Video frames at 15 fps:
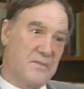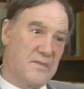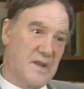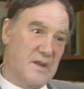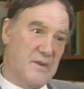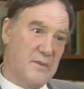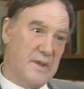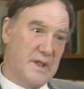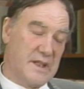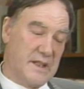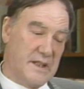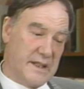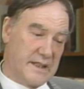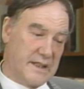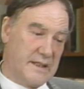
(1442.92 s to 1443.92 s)
Mm, we
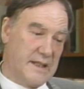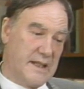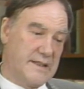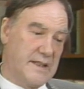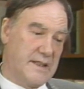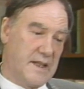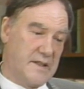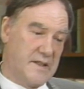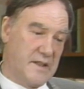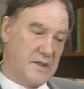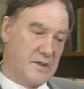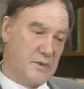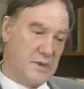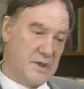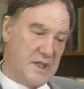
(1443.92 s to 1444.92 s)
can recognize that I
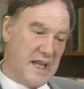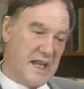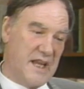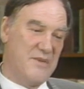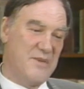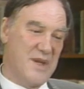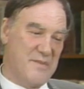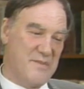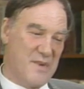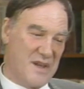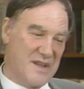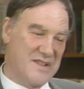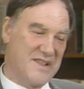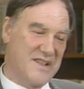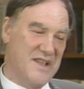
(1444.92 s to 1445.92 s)
think today we are
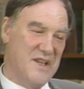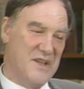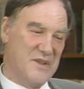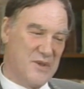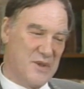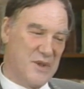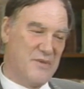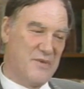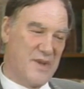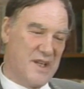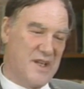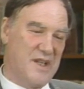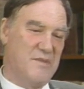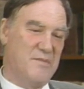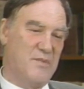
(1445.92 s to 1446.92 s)
passing through a
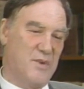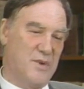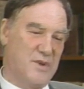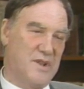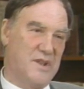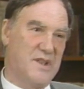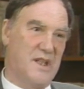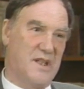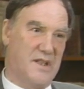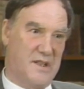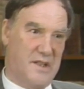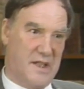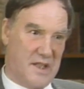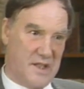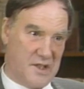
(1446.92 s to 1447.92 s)
very important
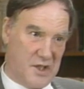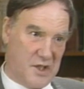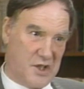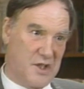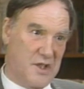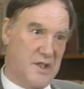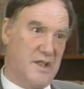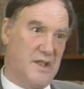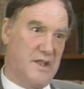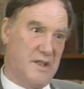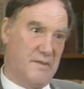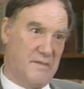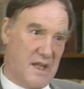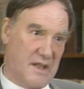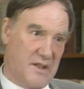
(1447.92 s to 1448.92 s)
tran transition
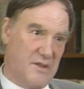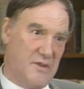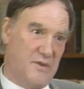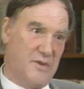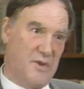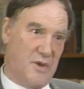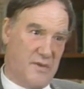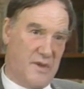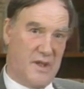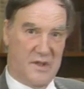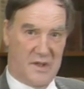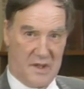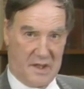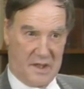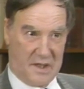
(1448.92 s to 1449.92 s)
in the magnitude of
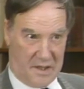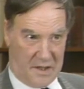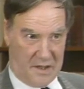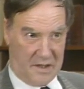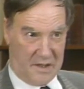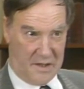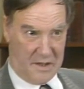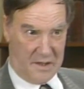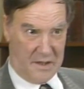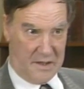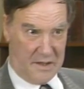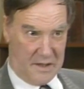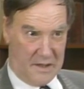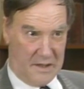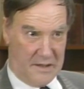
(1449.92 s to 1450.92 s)
our thinking
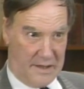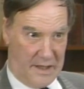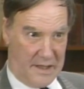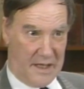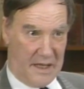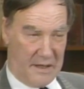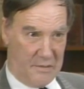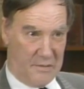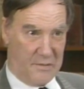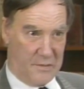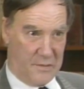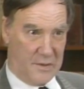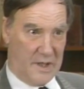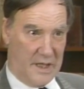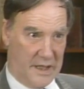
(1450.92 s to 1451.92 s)
that I
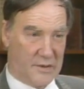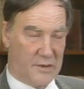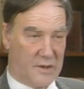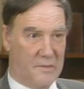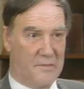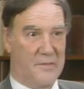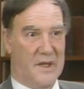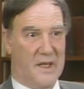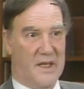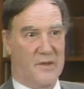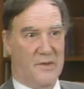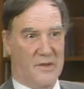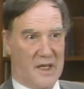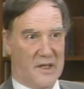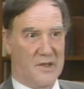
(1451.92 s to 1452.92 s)
would like to compare
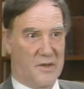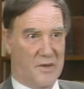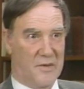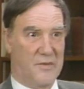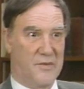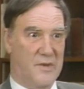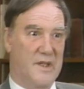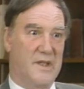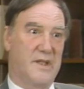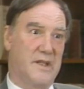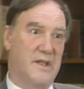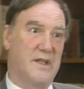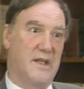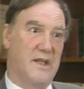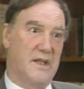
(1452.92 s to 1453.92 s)
to that of
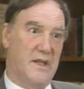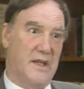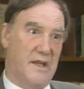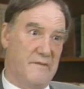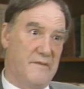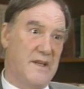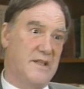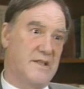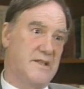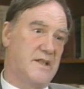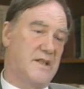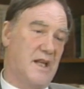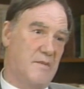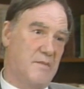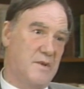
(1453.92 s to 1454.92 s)
the events
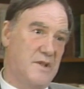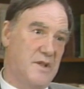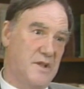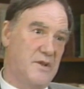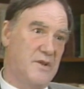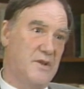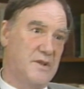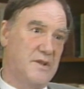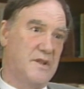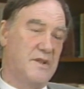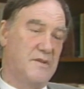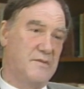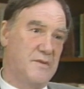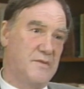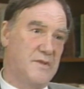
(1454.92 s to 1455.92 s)
that happened in Europe
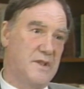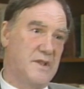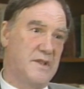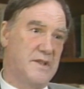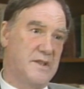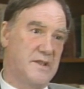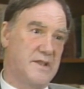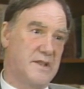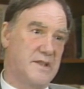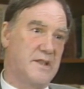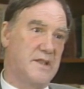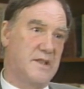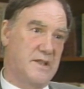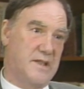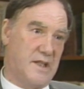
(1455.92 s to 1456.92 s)
in the 15th and
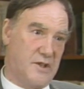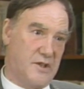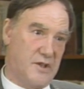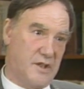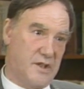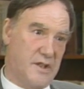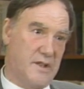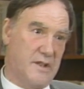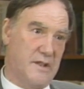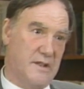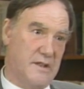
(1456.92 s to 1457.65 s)
16th century.